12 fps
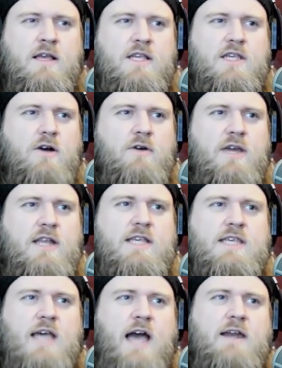So he
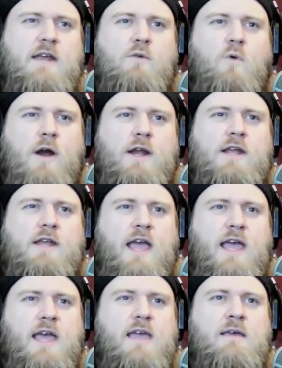decided he wanted
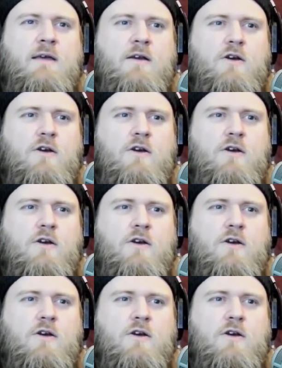a